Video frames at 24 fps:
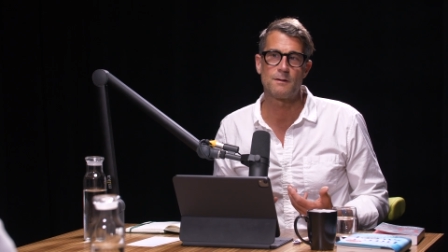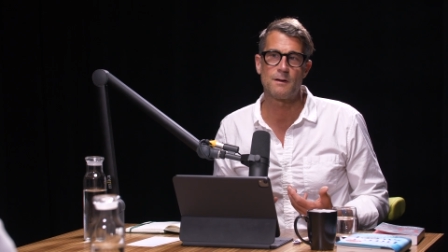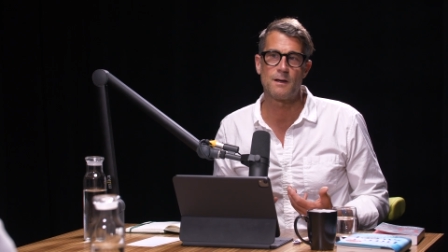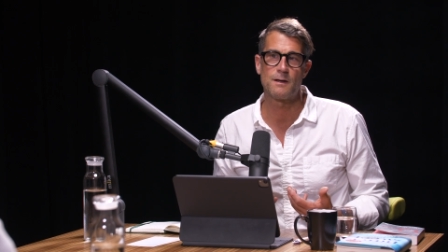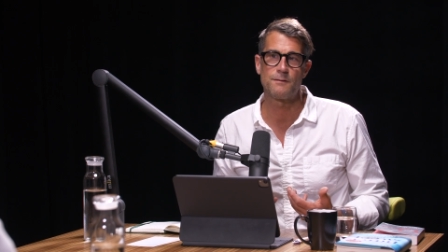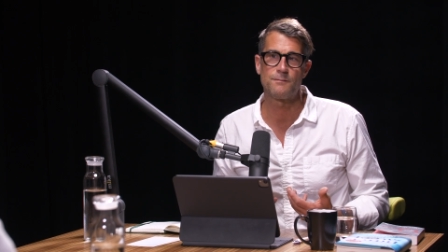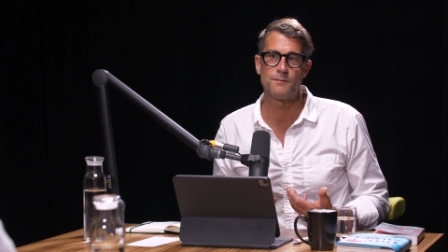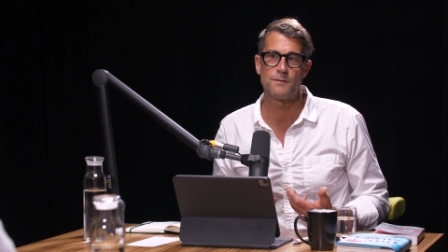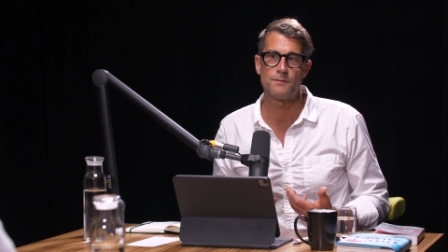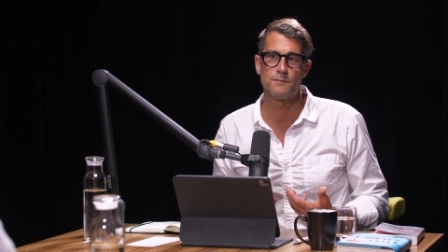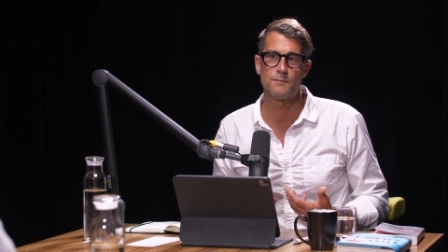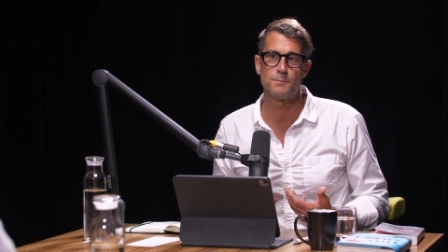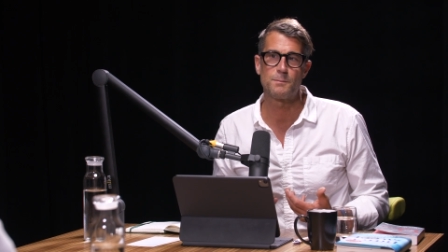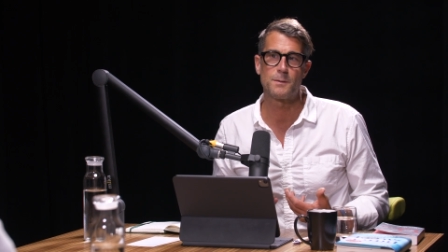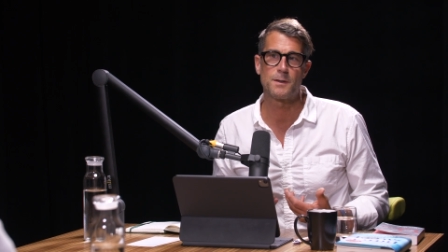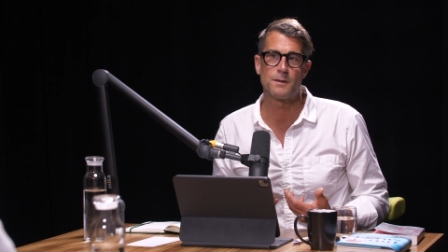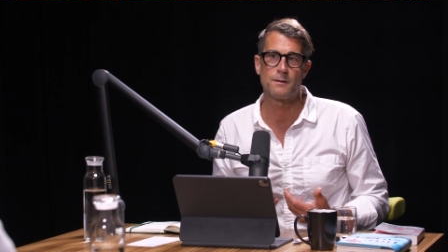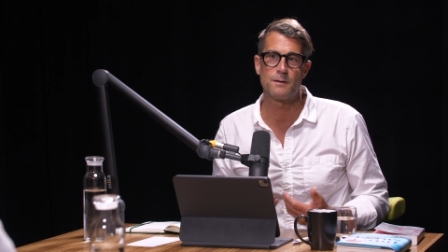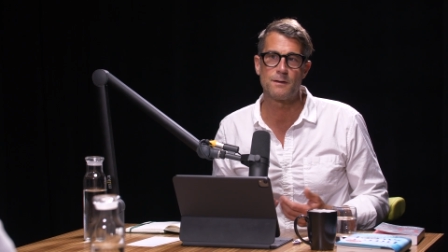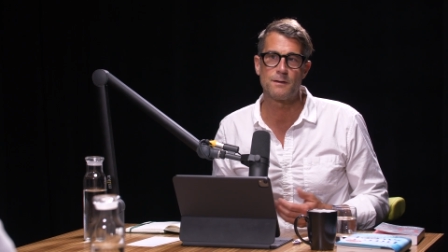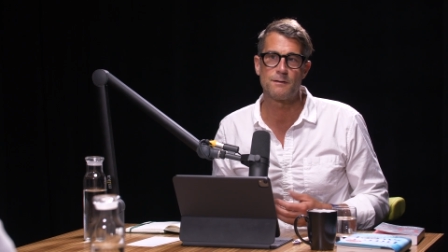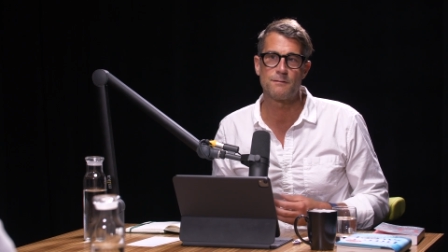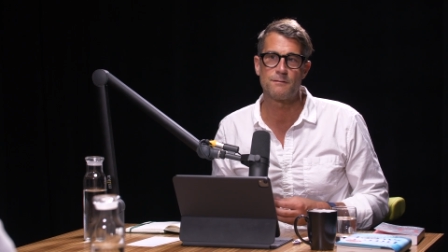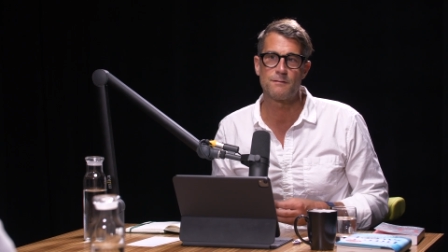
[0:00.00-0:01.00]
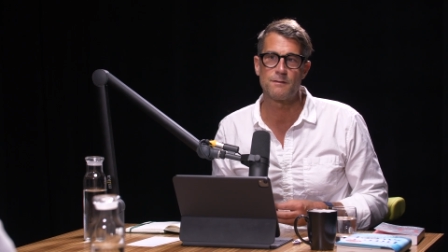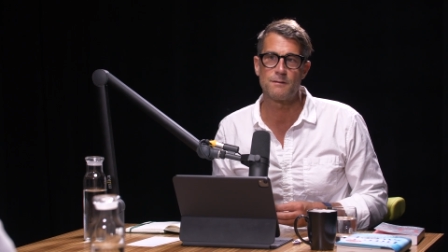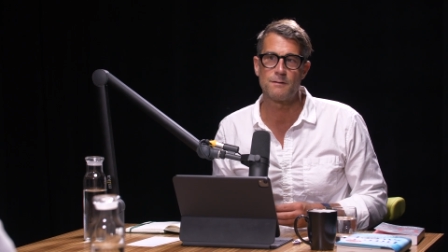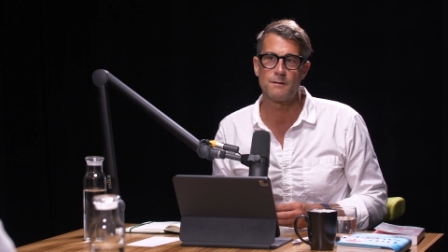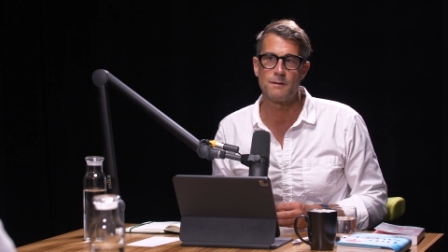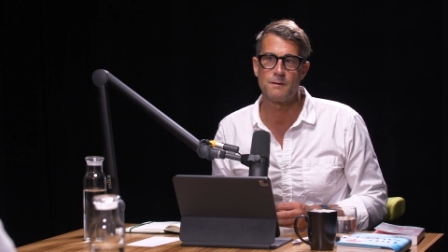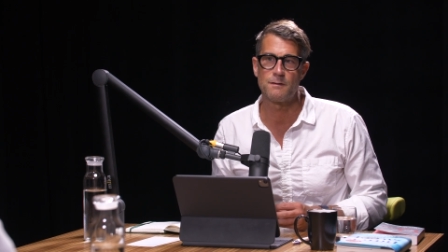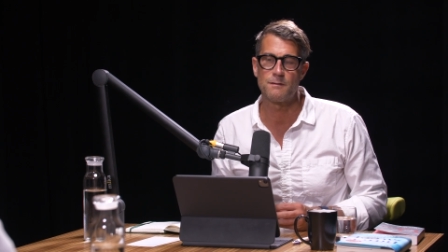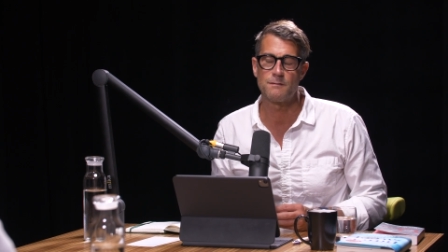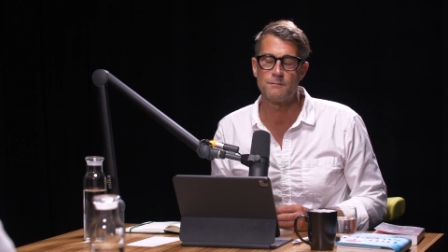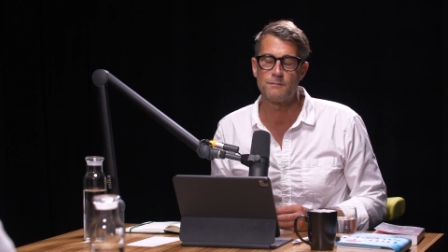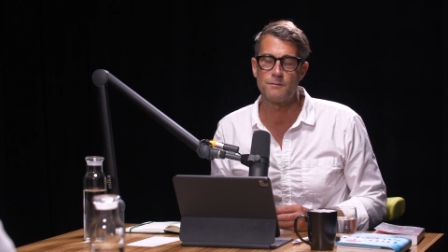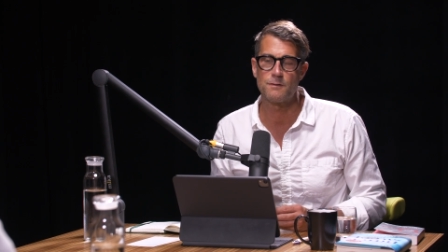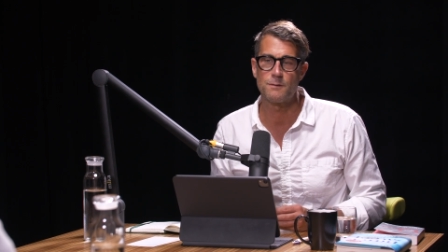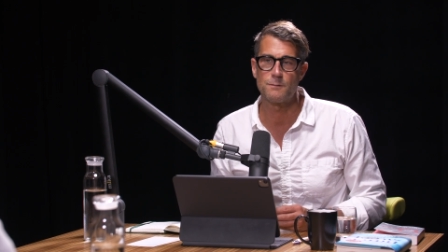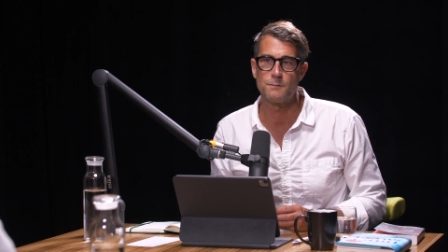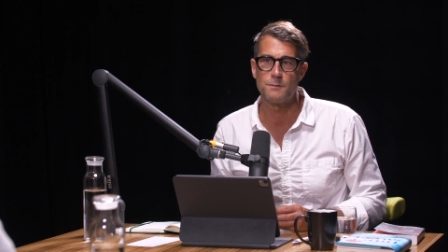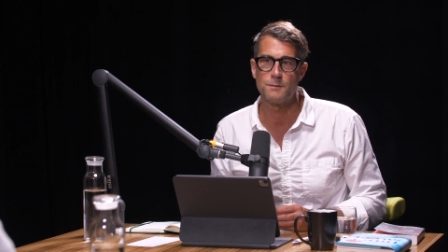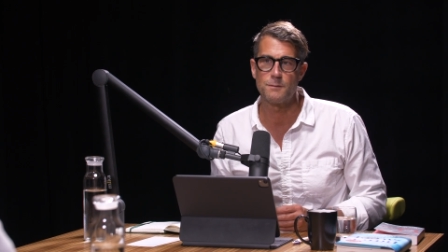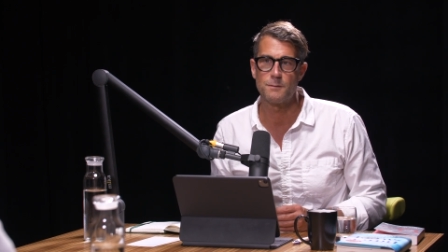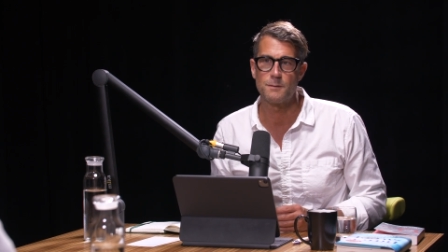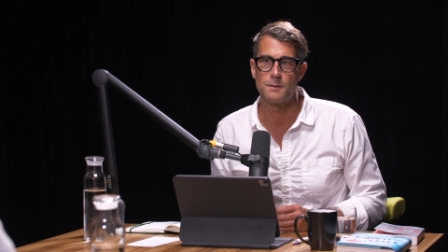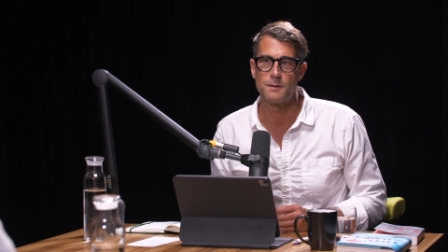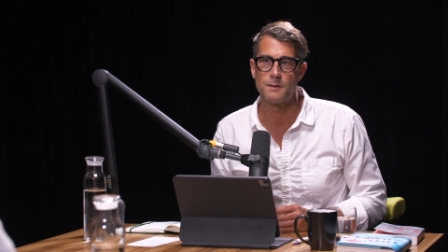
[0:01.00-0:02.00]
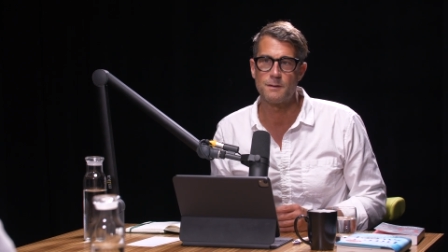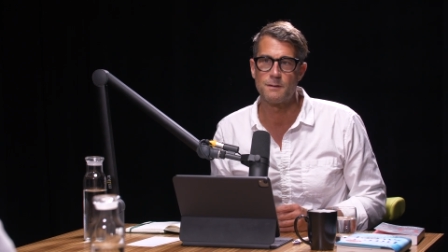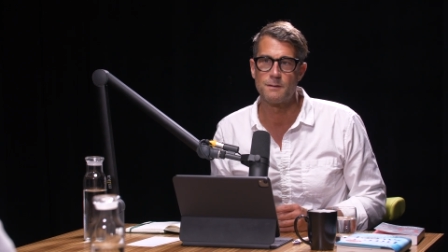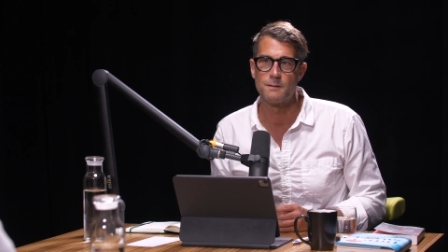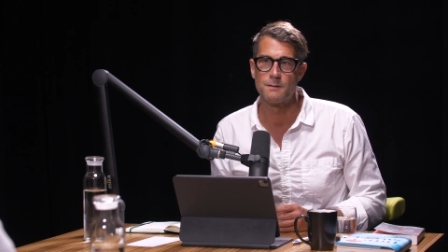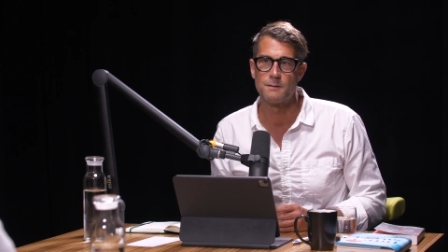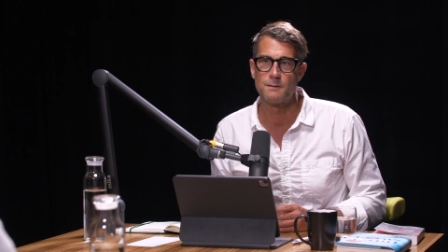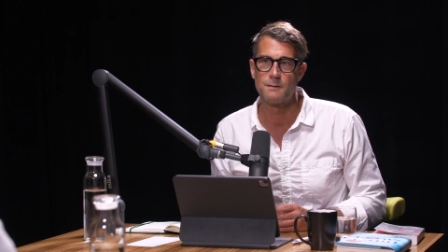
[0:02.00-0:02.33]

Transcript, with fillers: life experience in, in so doing